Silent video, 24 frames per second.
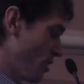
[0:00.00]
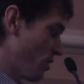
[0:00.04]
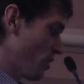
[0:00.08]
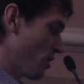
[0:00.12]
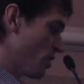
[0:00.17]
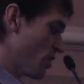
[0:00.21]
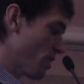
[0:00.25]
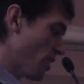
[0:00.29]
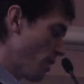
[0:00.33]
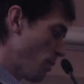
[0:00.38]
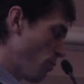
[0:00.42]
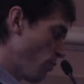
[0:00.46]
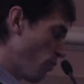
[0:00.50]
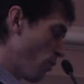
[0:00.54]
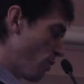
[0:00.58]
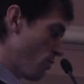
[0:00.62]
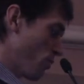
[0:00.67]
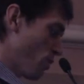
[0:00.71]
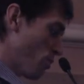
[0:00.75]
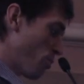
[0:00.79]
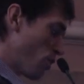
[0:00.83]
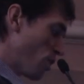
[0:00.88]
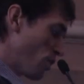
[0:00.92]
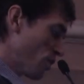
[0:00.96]
is a step
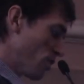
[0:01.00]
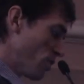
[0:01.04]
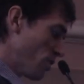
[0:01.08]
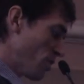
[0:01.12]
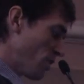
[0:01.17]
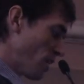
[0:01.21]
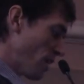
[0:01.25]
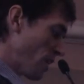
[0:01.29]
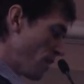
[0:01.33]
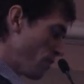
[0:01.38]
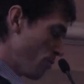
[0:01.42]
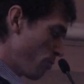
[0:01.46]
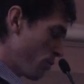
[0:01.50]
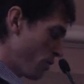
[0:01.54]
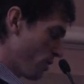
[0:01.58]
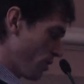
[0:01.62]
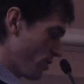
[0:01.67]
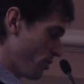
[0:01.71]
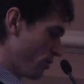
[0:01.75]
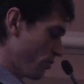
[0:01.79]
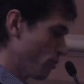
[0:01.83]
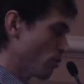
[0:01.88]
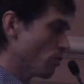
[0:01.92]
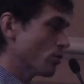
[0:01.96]
from the prototype
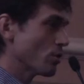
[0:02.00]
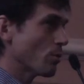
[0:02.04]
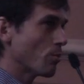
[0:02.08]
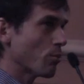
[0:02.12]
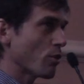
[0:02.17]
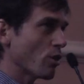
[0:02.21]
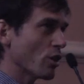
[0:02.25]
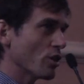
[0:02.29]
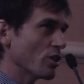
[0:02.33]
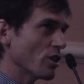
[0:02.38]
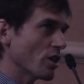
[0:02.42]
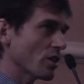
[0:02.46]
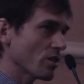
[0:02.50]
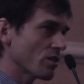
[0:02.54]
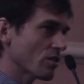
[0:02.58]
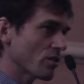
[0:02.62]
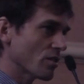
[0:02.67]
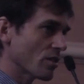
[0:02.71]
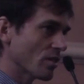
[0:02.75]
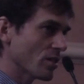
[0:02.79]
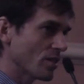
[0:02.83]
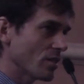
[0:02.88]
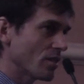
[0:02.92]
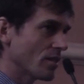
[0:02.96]
to the product.
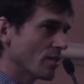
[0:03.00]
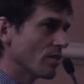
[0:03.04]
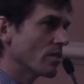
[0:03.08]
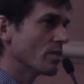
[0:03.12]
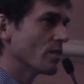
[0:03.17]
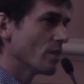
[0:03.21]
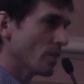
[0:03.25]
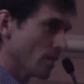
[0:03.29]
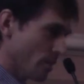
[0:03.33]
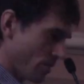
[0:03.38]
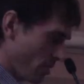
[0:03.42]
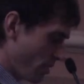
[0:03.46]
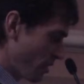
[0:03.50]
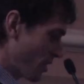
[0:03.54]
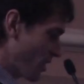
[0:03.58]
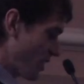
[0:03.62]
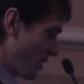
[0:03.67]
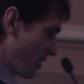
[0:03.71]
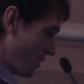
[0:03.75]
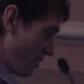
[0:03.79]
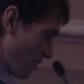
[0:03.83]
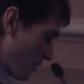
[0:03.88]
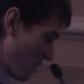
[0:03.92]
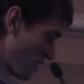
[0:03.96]

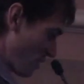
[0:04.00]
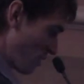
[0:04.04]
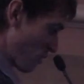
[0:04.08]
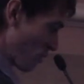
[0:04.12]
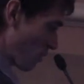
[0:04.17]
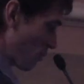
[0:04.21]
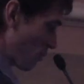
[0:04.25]
To